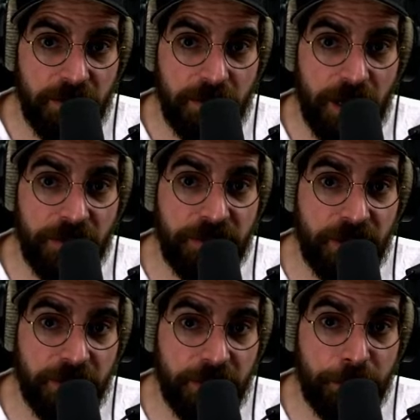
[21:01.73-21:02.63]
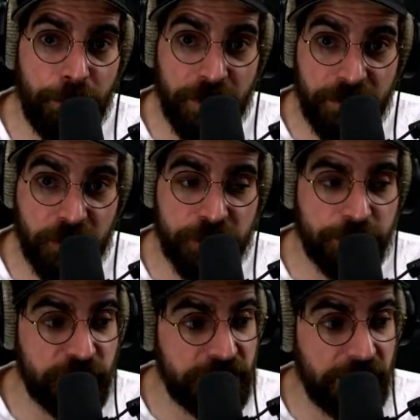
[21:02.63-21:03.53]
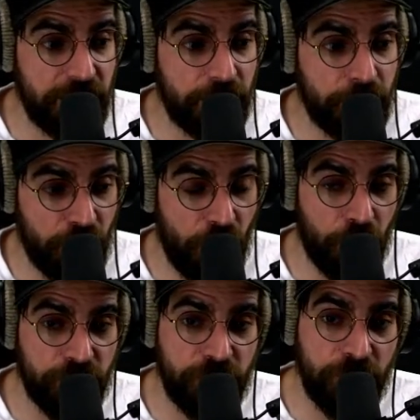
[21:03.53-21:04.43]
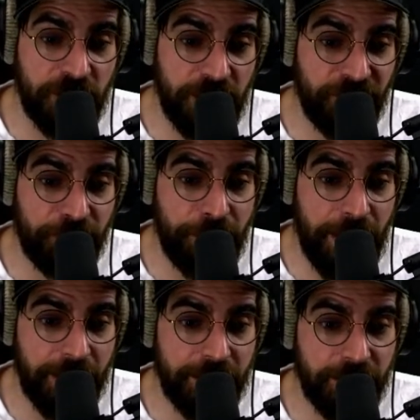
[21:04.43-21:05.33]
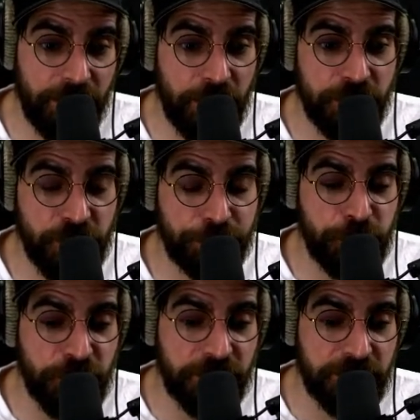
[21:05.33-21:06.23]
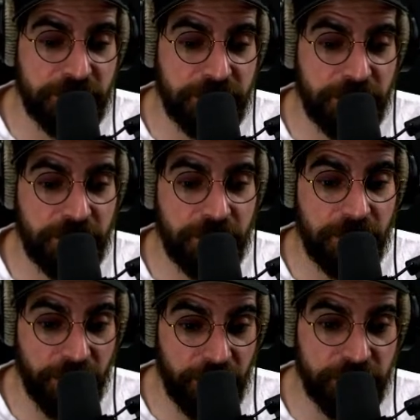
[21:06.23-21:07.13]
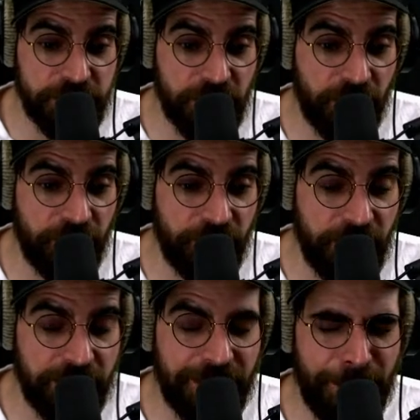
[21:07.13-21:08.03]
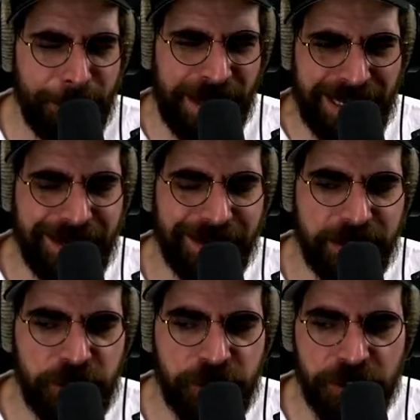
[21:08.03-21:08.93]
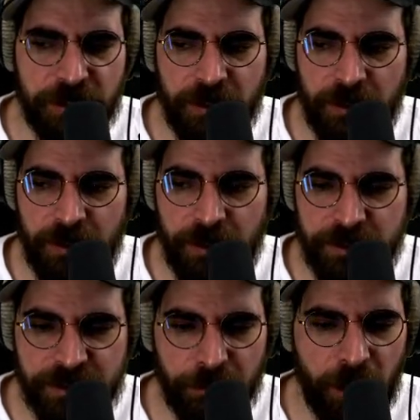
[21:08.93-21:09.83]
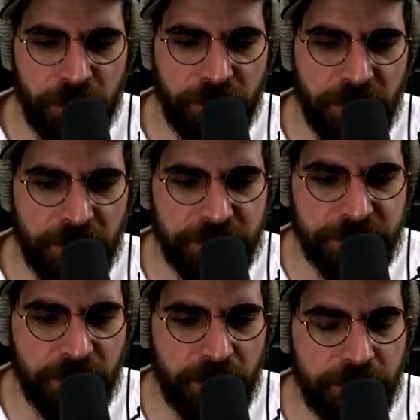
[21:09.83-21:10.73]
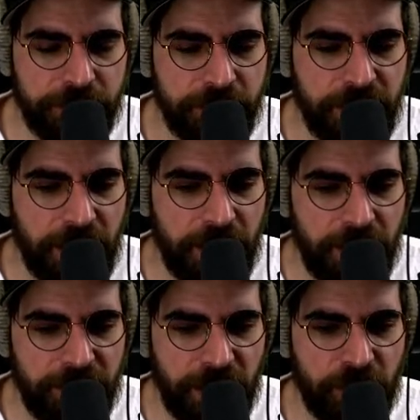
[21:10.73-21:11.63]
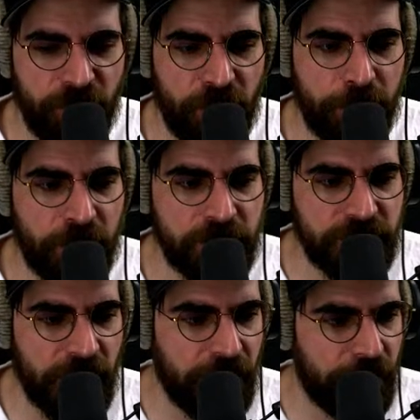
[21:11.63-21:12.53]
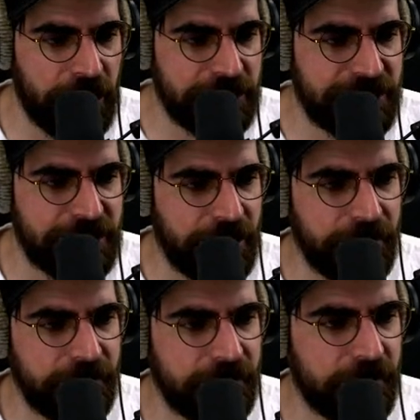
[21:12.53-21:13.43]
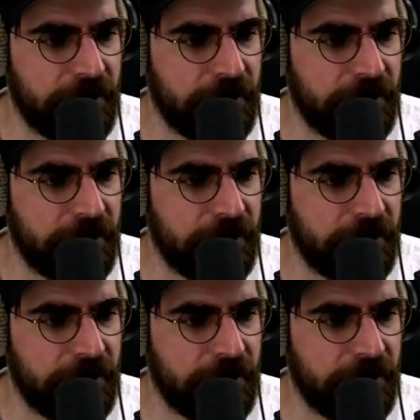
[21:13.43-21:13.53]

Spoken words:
I think the British Museum ought to give back the Egyptians their stuff that they pillaged some 100 years ago. Thank you very much. There, I said it.